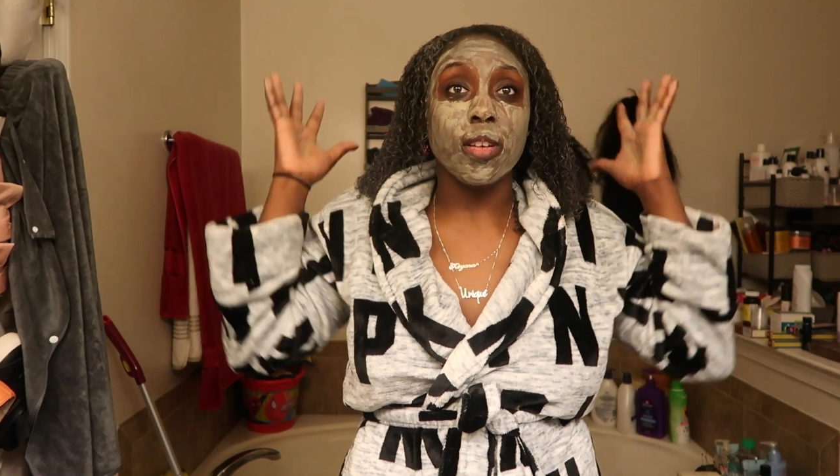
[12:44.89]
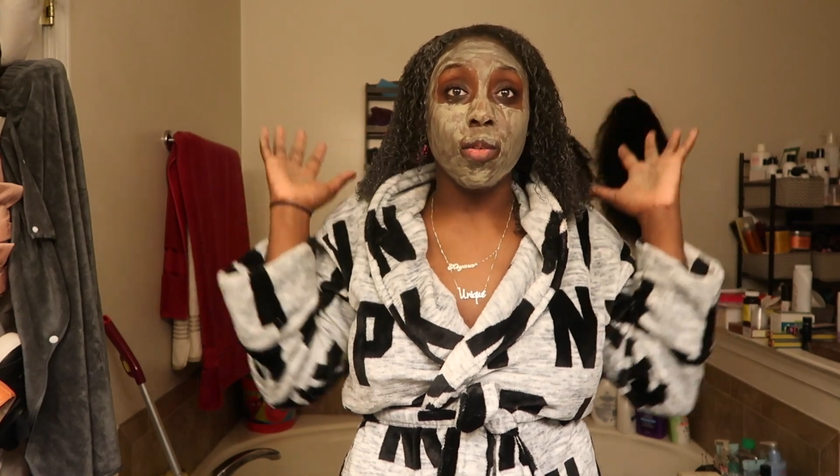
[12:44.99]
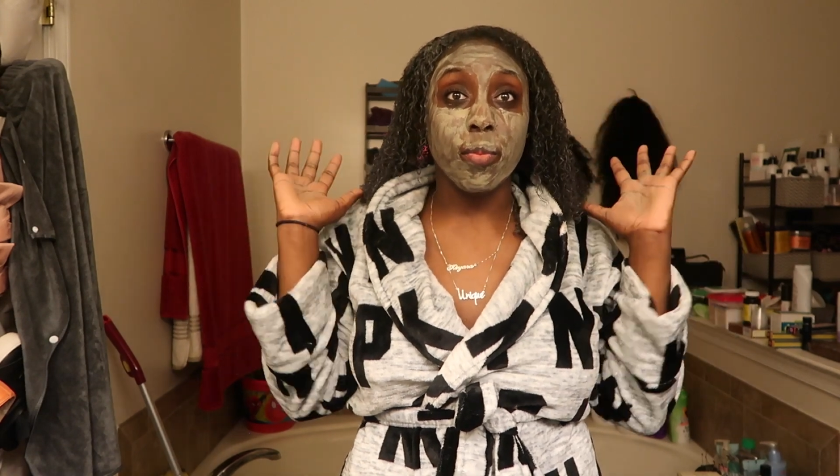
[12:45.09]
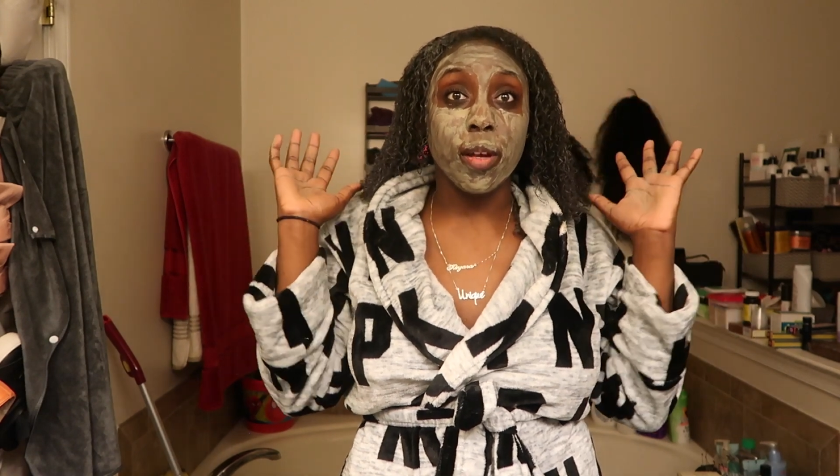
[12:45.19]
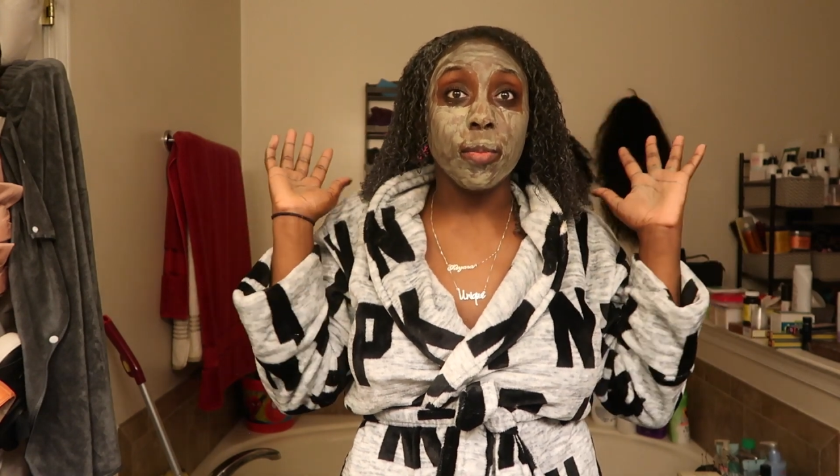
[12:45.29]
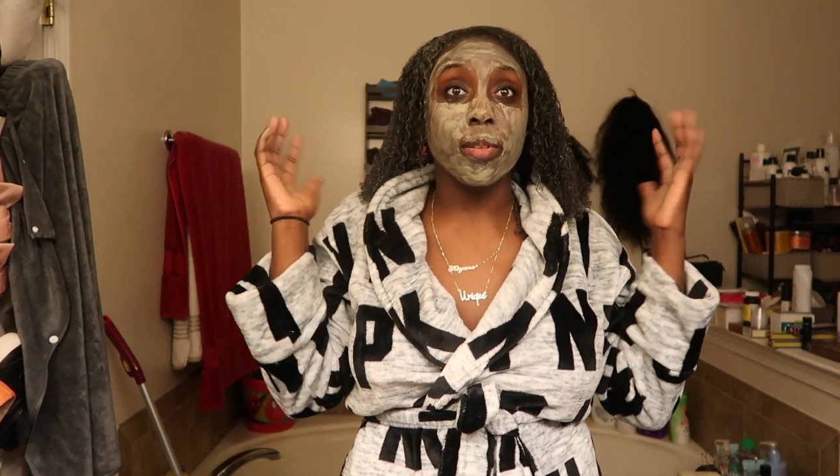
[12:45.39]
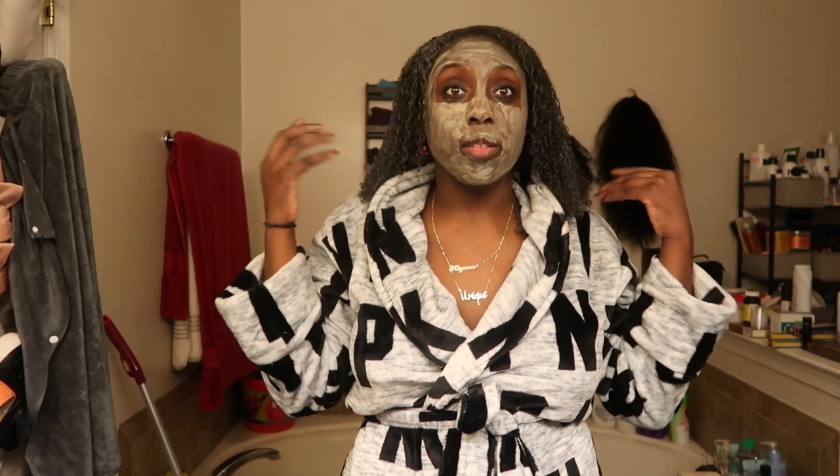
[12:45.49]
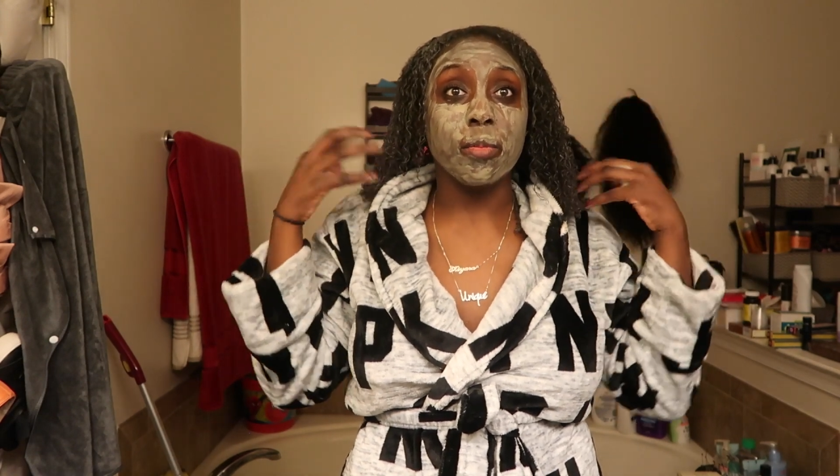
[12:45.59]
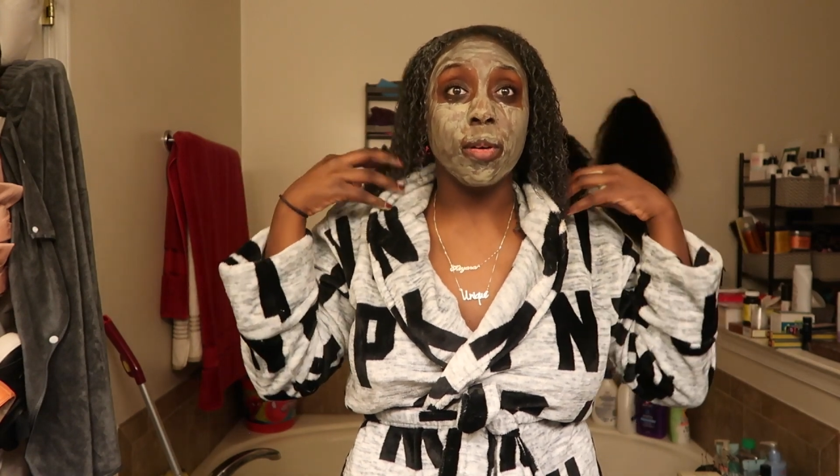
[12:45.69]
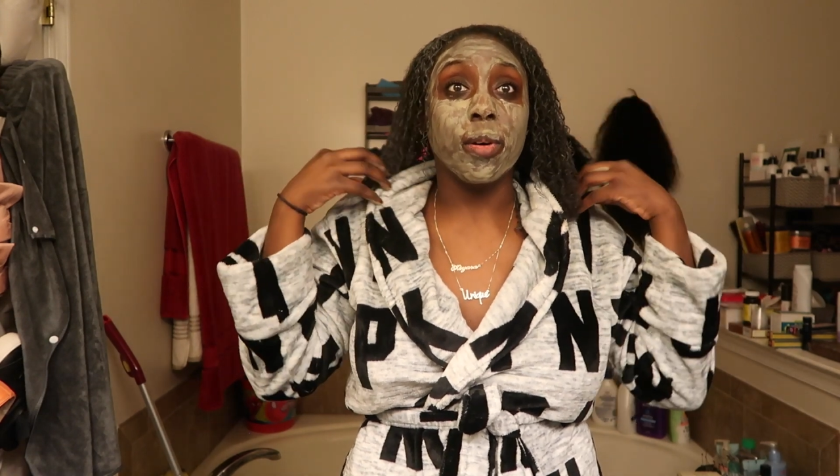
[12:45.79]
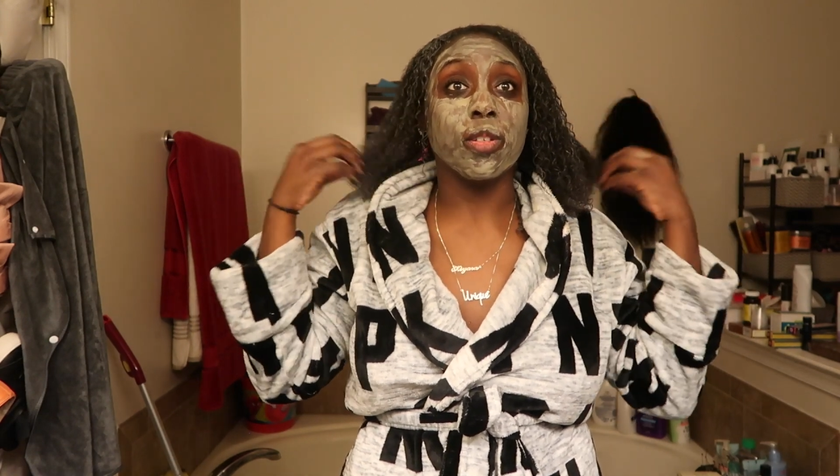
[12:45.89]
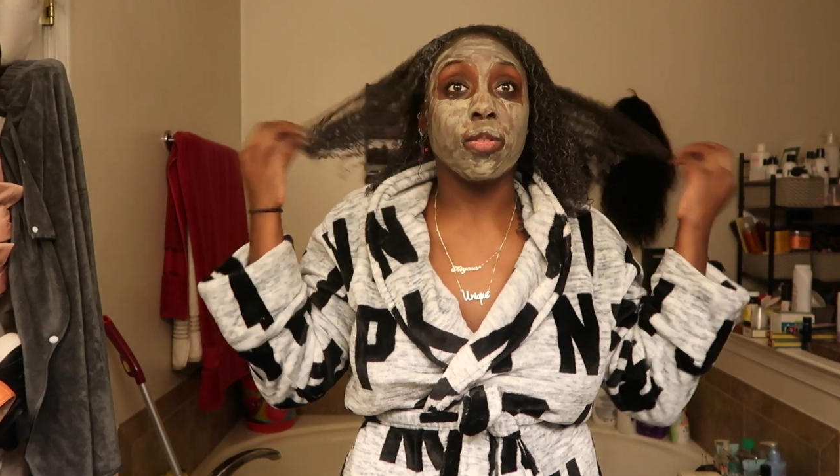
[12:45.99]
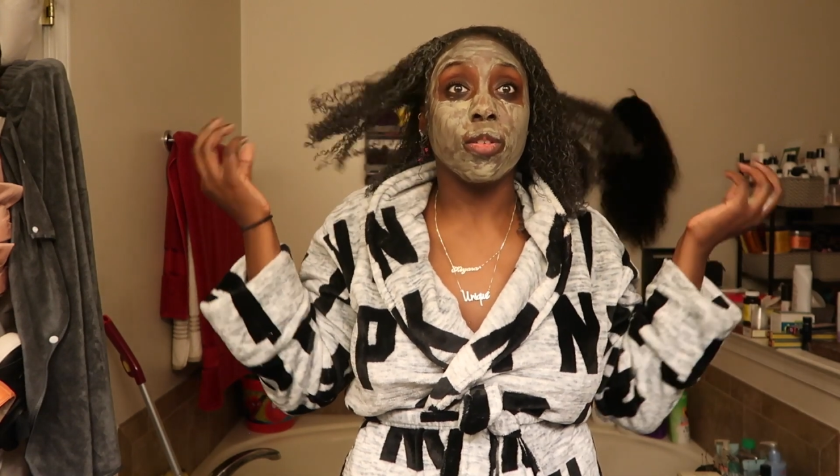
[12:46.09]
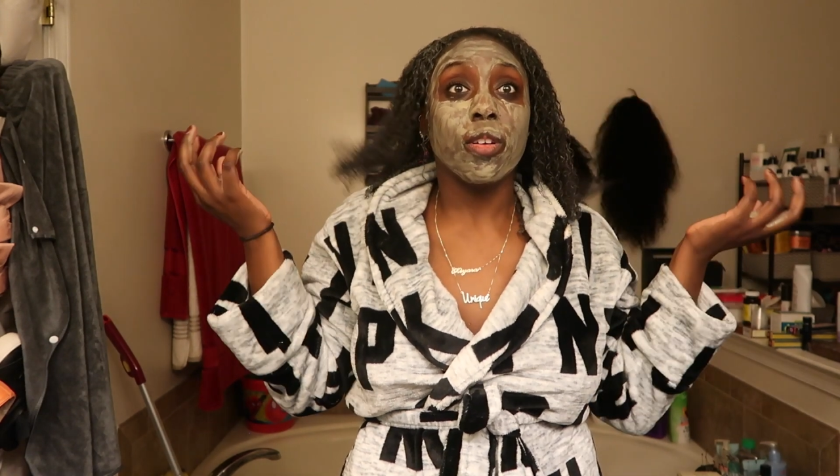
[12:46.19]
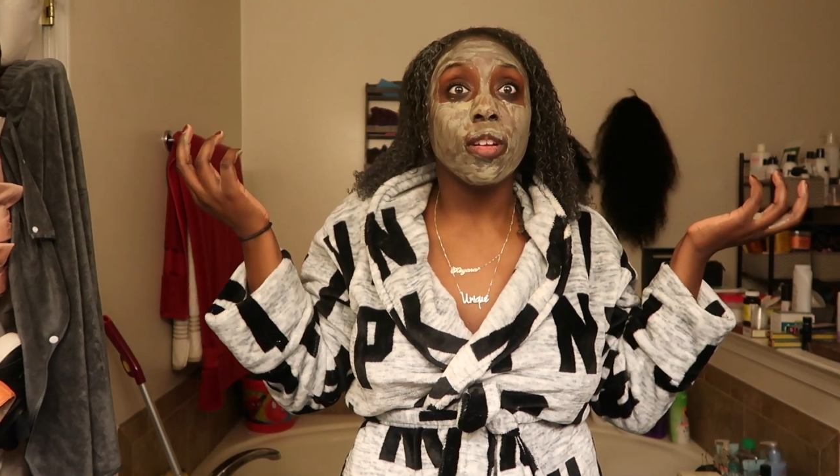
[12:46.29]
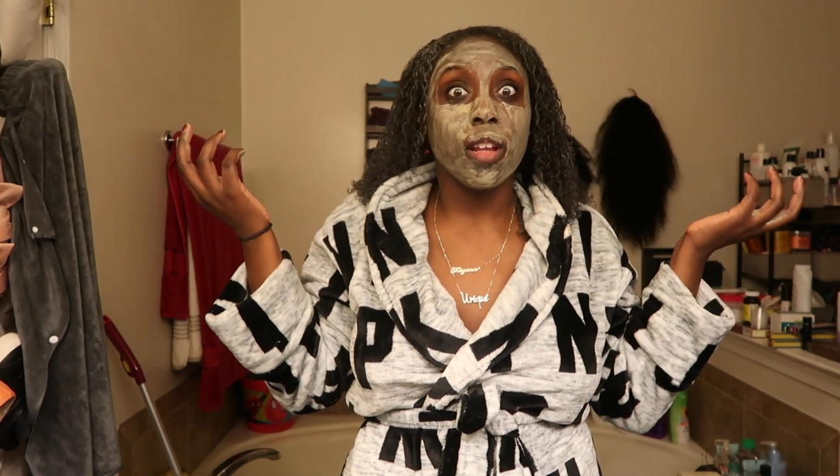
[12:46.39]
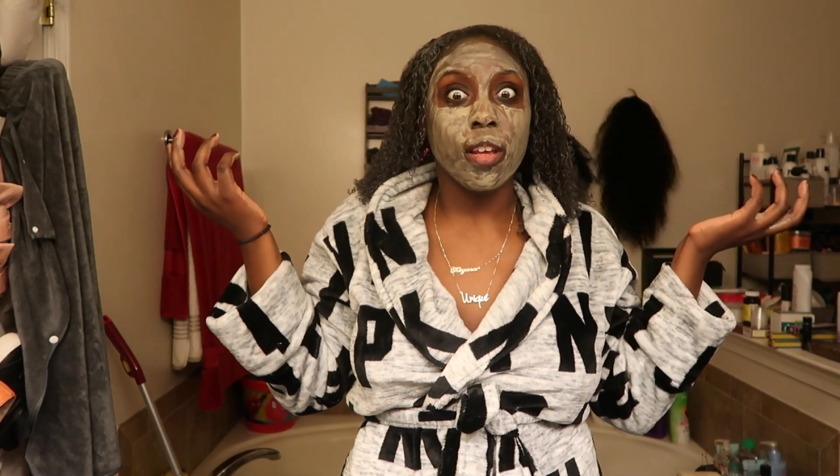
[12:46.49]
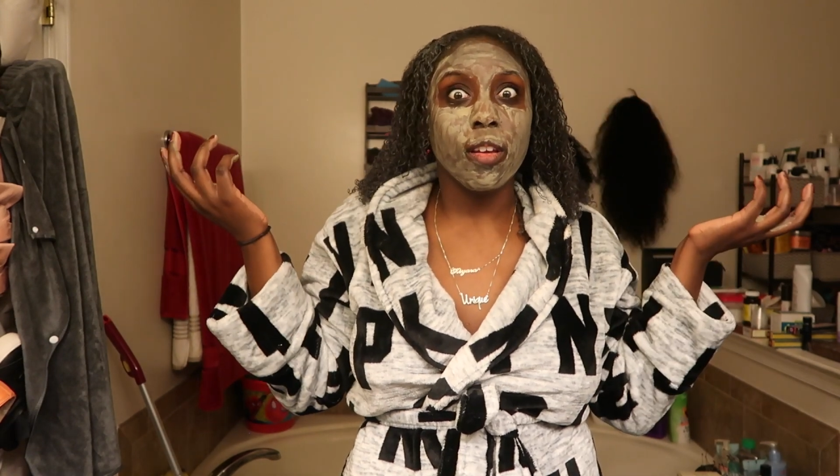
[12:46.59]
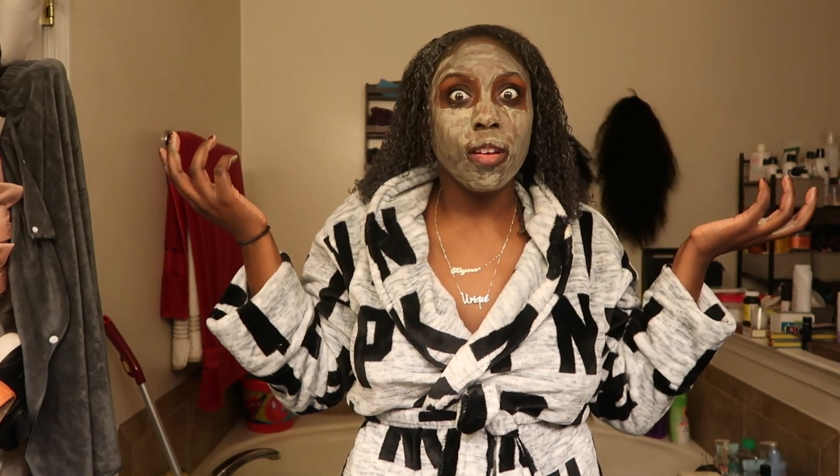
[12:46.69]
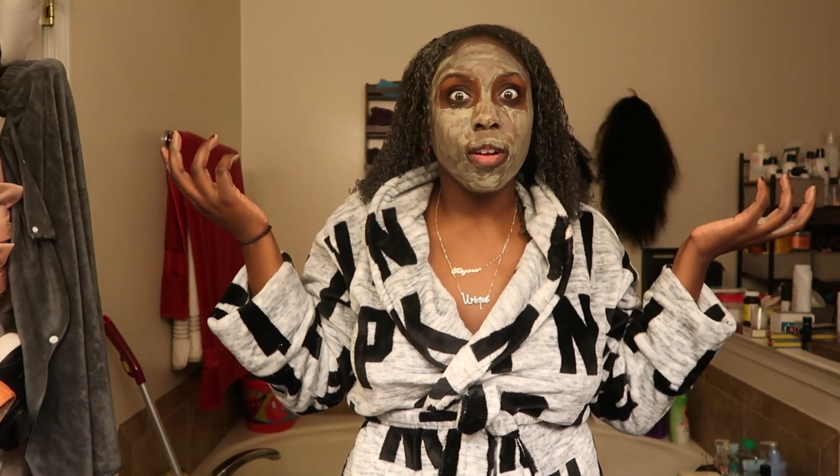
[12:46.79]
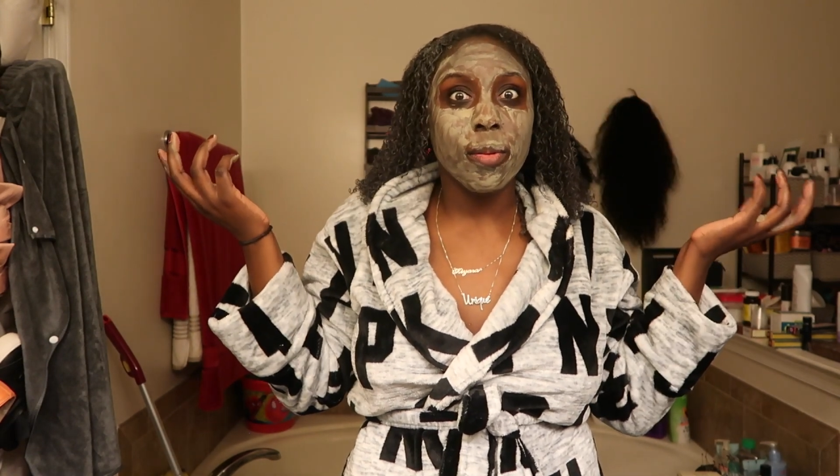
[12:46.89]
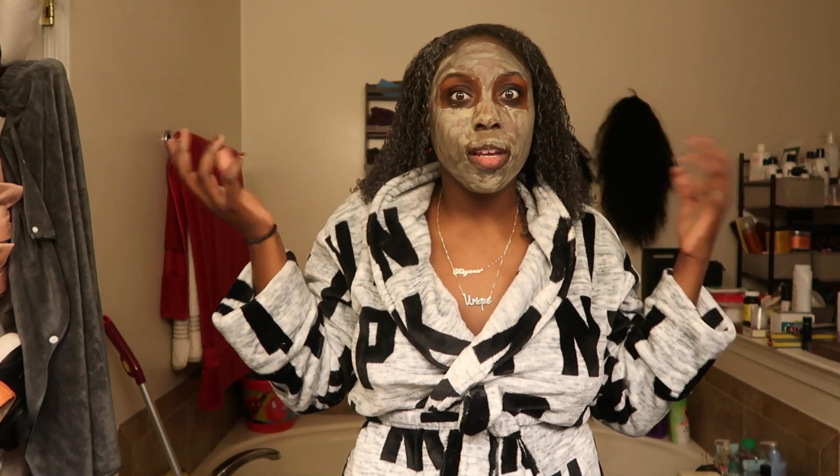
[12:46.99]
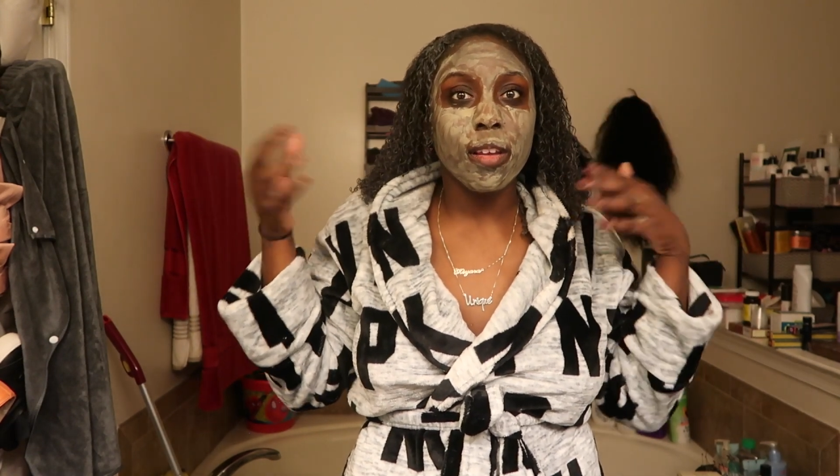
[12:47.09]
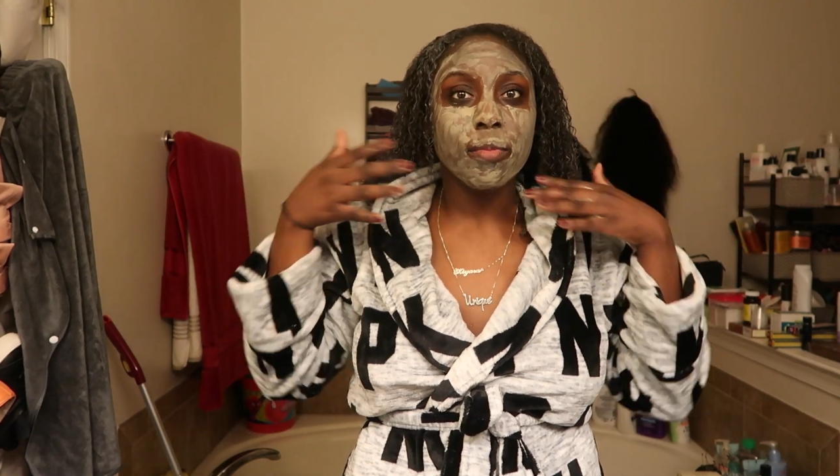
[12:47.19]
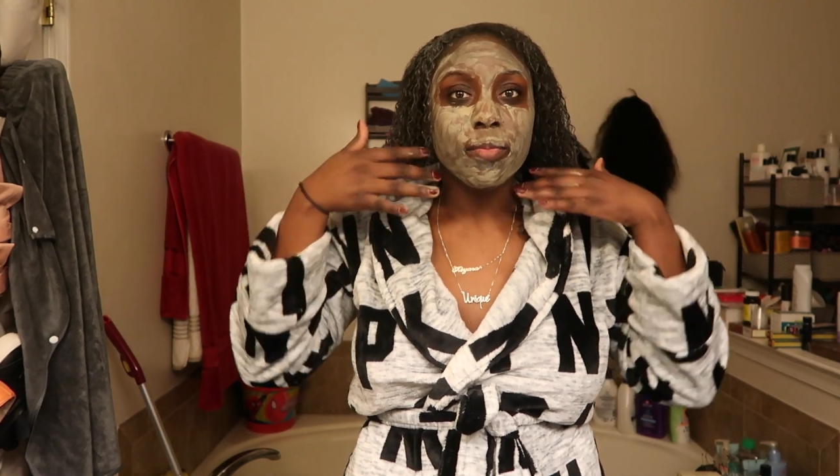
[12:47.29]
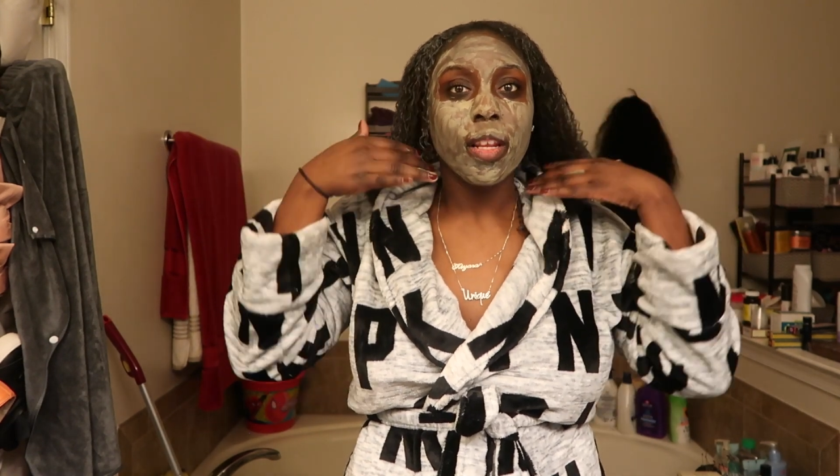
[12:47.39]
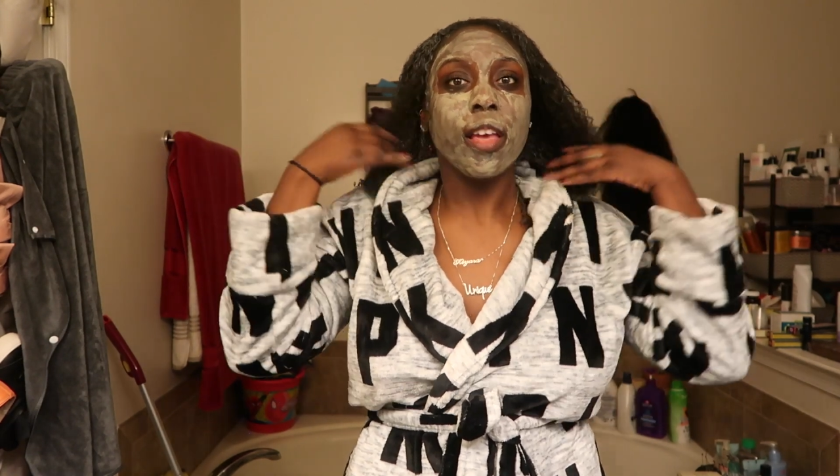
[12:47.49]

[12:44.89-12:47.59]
go big but still be on my shoulder, like, you know what I mean?